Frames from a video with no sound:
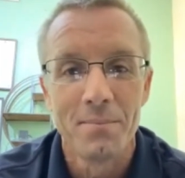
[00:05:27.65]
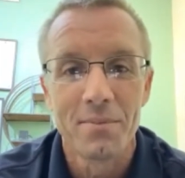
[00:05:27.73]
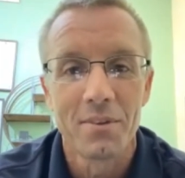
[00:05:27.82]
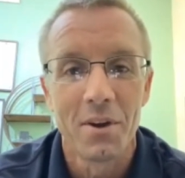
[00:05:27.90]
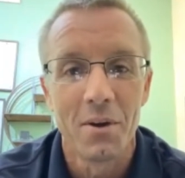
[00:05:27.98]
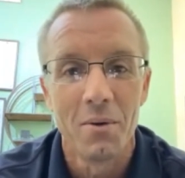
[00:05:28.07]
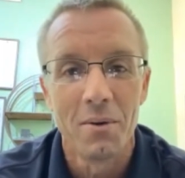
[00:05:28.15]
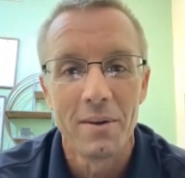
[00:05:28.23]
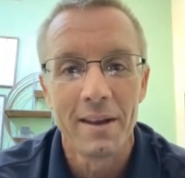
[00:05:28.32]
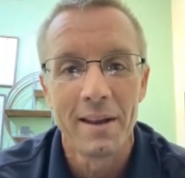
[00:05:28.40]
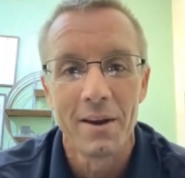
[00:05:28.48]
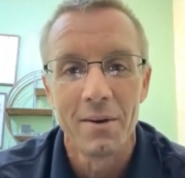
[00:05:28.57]
So,
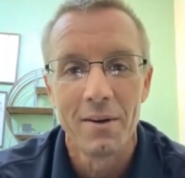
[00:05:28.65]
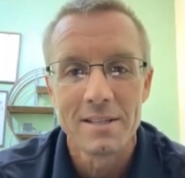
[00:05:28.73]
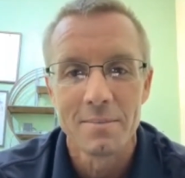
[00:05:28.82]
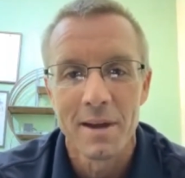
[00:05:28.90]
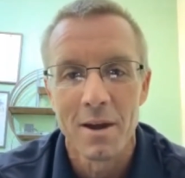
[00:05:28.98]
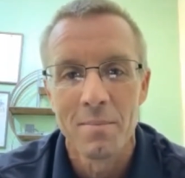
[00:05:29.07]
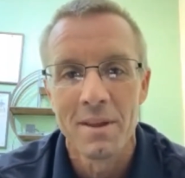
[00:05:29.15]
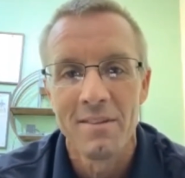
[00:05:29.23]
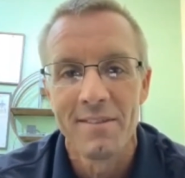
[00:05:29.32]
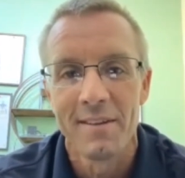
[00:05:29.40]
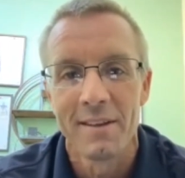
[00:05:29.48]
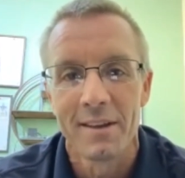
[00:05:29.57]
you know, it's about me
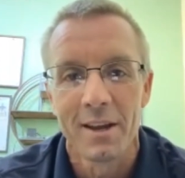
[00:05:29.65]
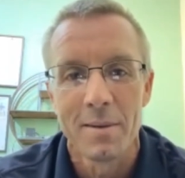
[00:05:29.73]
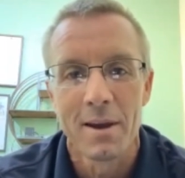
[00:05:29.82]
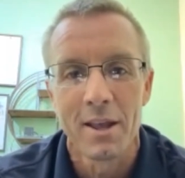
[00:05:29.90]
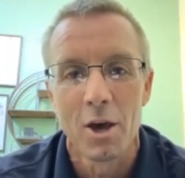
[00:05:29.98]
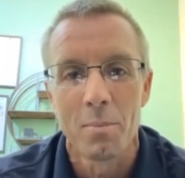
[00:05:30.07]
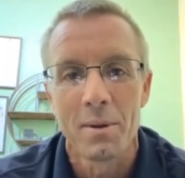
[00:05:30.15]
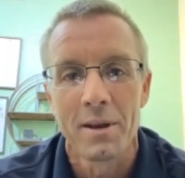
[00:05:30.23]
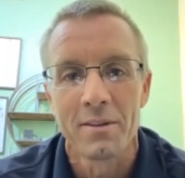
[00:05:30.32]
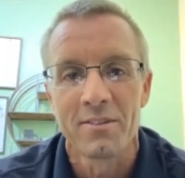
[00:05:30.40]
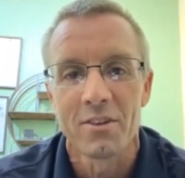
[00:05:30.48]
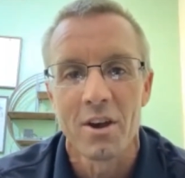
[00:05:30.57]
feeling good about helping
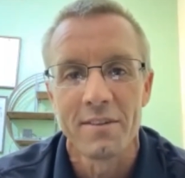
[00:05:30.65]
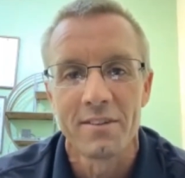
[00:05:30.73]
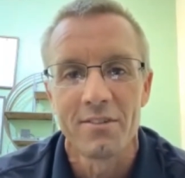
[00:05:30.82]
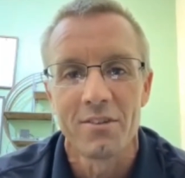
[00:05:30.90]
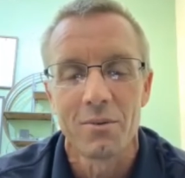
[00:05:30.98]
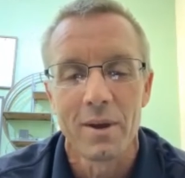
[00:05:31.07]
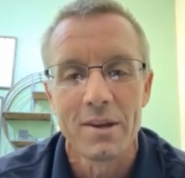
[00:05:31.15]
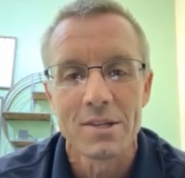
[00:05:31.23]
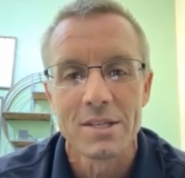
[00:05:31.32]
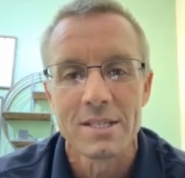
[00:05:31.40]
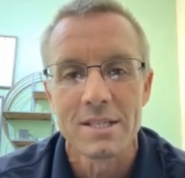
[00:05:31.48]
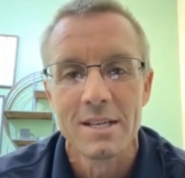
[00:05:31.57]
and solving
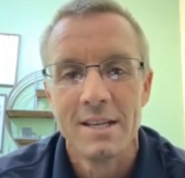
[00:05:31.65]
situations